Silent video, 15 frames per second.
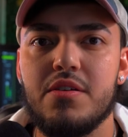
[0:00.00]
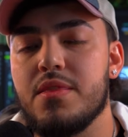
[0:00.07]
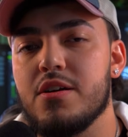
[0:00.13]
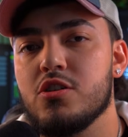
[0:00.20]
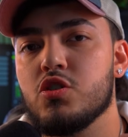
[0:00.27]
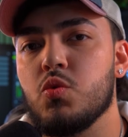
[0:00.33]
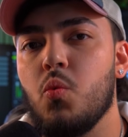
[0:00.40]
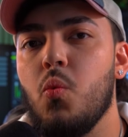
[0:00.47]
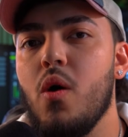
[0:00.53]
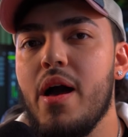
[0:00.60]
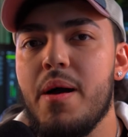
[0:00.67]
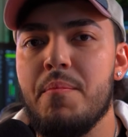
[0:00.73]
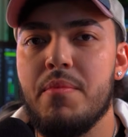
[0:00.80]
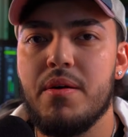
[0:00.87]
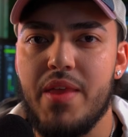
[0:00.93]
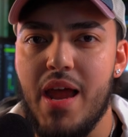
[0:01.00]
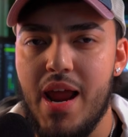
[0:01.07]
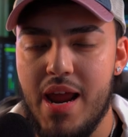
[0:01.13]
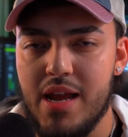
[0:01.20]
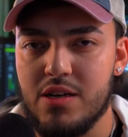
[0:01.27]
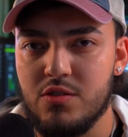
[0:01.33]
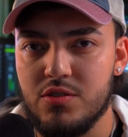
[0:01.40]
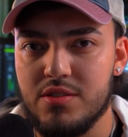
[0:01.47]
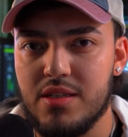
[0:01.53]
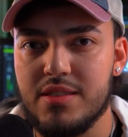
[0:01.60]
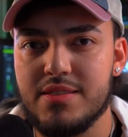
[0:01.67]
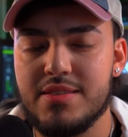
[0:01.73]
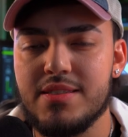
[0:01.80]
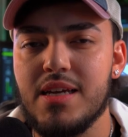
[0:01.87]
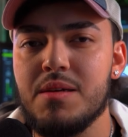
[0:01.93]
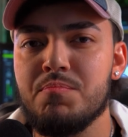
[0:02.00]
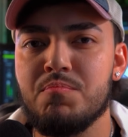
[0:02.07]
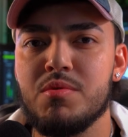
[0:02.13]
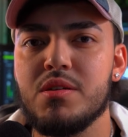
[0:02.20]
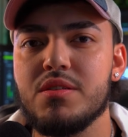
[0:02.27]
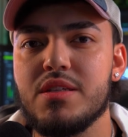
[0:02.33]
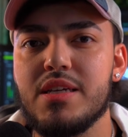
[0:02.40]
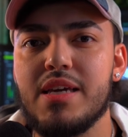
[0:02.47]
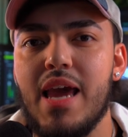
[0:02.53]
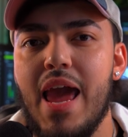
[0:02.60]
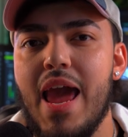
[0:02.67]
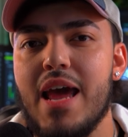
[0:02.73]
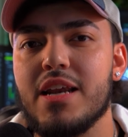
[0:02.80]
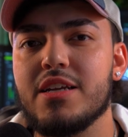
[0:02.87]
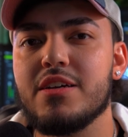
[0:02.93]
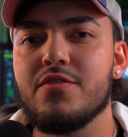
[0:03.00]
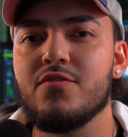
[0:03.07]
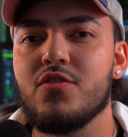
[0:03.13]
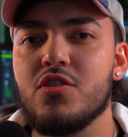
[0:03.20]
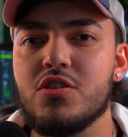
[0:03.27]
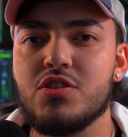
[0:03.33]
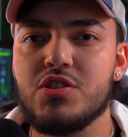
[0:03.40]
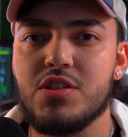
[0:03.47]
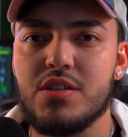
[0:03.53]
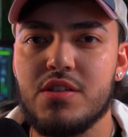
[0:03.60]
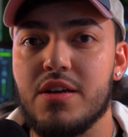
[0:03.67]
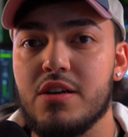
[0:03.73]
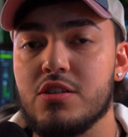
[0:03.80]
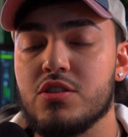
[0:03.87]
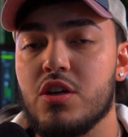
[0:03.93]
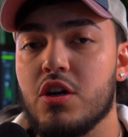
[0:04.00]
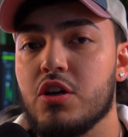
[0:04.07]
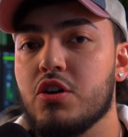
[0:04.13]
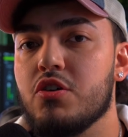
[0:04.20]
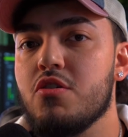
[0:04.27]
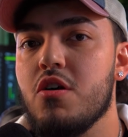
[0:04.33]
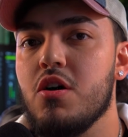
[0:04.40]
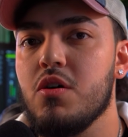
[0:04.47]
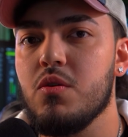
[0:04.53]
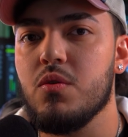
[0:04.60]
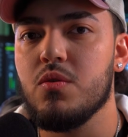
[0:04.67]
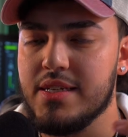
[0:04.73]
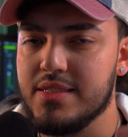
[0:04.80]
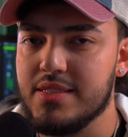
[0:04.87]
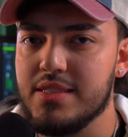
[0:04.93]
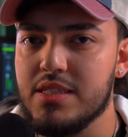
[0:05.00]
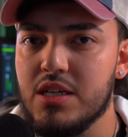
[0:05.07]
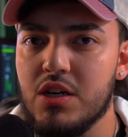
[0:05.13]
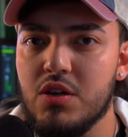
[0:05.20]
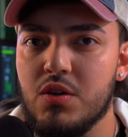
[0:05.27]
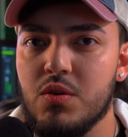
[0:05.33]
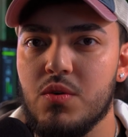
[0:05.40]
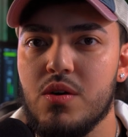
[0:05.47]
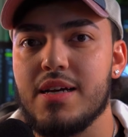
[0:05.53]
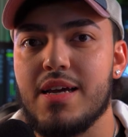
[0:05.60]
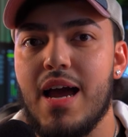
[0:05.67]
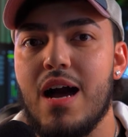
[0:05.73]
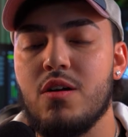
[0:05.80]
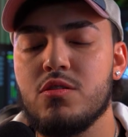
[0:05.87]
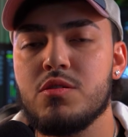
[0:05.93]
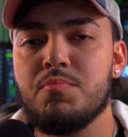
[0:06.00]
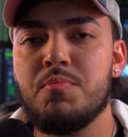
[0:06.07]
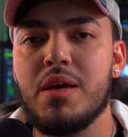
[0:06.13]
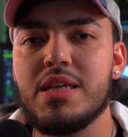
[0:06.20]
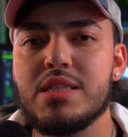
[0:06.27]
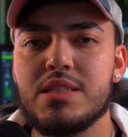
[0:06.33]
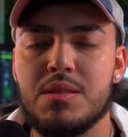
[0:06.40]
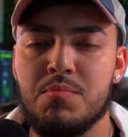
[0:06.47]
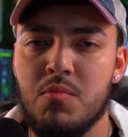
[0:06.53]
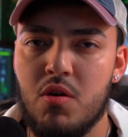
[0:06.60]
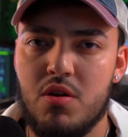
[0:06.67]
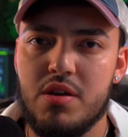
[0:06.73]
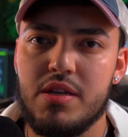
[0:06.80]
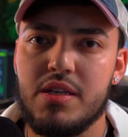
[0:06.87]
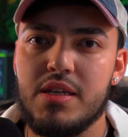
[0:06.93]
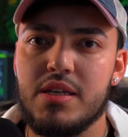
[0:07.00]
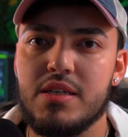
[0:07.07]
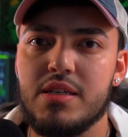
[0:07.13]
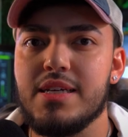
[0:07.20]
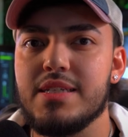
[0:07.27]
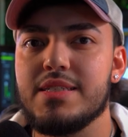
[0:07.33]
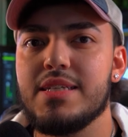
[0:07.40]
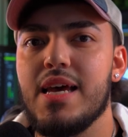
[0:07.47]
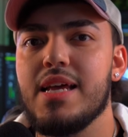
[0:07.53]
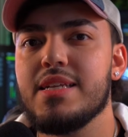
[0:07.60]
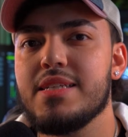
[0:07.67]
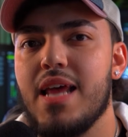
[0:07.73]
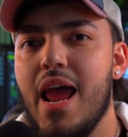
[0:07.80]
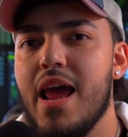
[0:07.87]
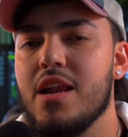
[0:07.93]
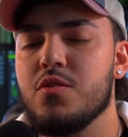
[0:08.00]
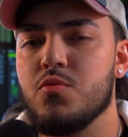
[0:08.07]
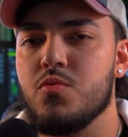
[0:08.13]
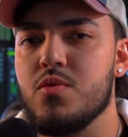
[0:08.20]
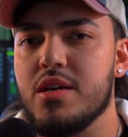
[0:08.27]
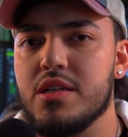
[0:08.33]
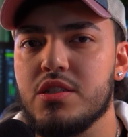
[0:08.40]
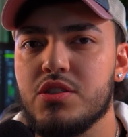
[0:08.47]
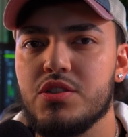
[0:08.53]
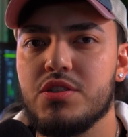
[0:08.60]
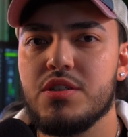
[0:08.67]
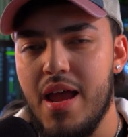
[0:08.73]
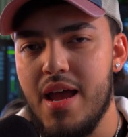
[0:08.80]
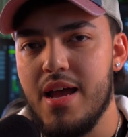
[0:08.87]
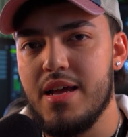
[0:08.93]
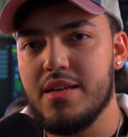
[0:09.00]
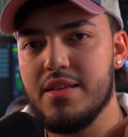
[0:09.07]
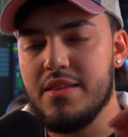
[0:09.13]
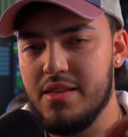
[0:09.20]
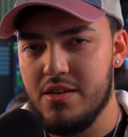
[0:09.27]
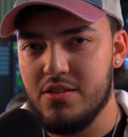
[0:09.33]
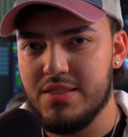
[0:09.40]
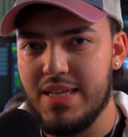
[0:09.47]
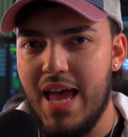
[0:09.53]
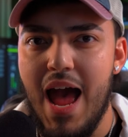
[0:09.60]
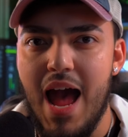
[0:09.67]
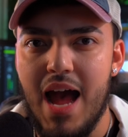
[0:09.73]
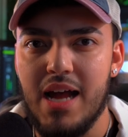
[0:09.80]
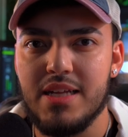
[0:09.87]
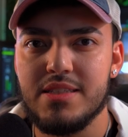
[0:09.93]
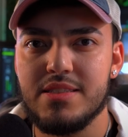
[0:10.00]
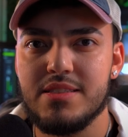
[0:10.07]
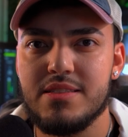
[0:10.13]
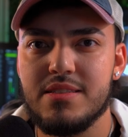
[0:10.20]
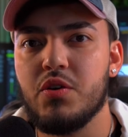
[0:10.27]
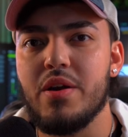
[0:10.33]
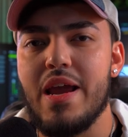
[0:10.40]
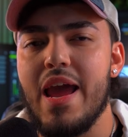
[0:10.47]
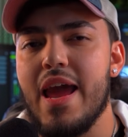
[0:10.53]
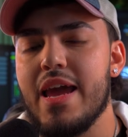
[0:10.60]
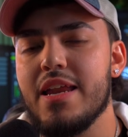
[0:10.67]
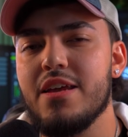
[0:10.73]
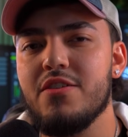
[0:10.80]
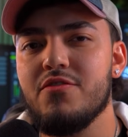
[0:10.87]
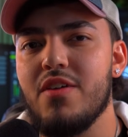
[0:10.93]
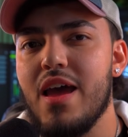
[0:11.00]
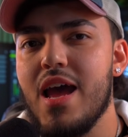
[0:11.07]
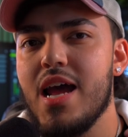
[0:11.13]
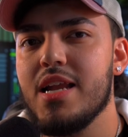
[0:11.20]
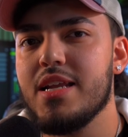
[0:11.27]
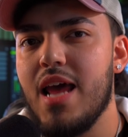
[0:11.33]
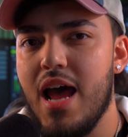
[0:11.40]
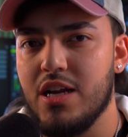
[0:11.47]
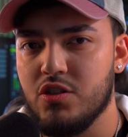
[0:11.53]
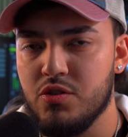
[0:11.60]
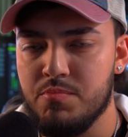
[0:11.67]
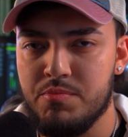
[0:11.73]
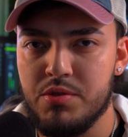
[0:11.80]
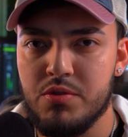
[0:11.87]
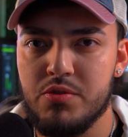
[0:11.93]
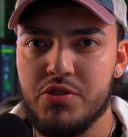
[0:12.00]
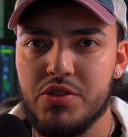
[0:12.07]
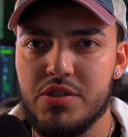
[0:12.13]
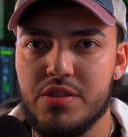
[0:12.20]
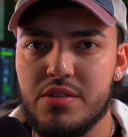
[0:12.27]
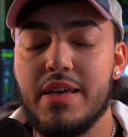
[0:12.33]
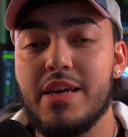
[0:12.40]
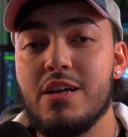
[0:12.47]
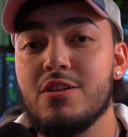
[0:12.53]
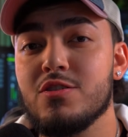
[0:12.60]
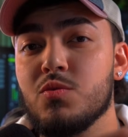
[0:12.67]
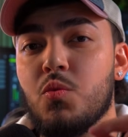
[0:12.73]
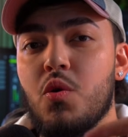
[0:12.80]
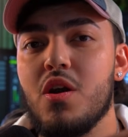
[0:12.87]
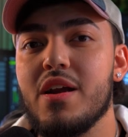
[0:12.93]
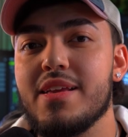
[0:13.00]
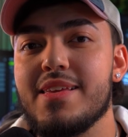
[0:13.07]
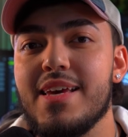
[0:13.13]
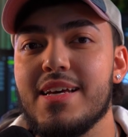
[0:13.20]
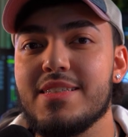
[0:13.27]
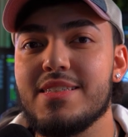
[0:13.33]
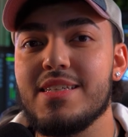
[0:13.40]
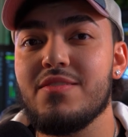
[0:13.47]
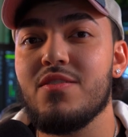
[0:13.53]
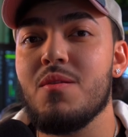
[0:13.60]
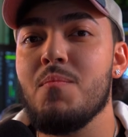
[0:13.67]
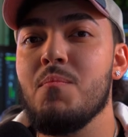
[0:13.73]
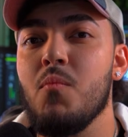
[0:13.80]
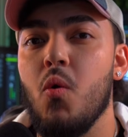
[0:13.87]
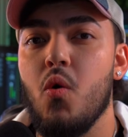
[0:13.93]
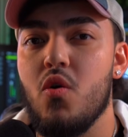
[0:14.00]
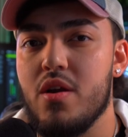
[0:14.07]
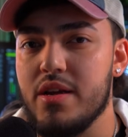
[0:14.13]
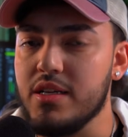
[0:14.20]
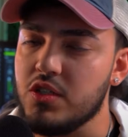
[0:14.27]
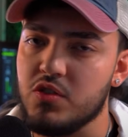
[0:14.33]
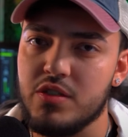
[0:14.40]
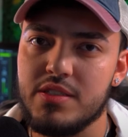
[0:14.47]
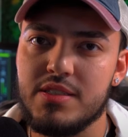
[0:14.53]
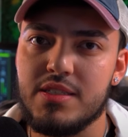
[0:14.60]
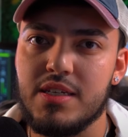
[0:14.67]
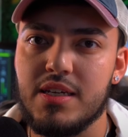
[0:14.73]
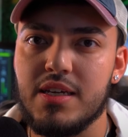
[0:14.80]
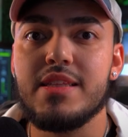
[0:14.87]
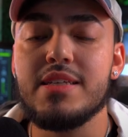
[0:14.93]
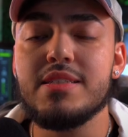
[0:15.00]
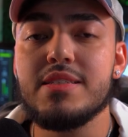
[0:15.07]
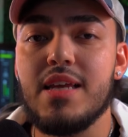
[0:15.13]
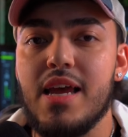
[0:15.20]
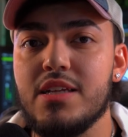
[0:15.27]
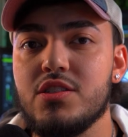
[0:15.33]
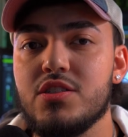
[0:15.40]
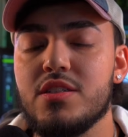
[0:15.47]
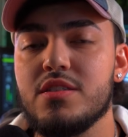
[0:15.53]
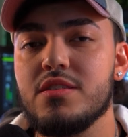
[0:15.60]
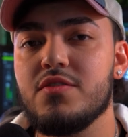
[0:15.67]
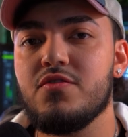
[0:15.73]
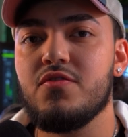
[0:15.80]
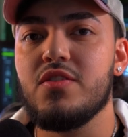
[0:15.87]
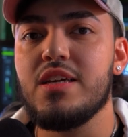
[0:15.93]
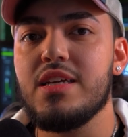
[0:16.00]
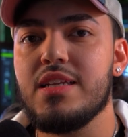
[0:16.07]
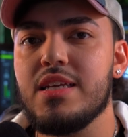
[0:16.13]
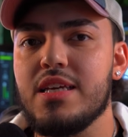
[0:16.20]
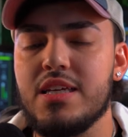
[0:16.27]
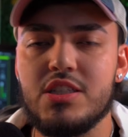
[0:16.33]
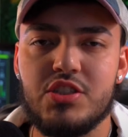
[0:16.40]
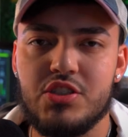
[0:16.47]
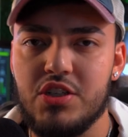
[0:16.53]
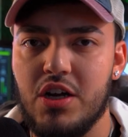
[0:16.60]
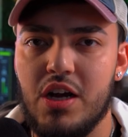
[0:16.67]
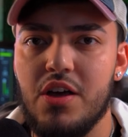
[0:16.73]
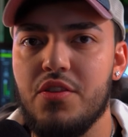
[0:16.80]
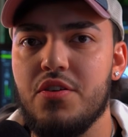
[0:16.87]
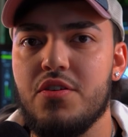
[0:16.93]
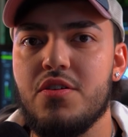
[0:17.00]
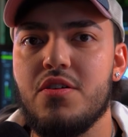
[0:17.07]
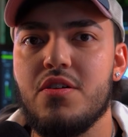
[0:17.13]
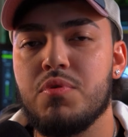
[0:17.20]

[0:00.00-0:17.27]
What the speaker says: There's Web, that handles site building and conversion. There's Grow, SEO, account-based marketing, intent and reach. And there's Ads, creative and attribution. Here's where it gets even more interesting. These engines feed each other.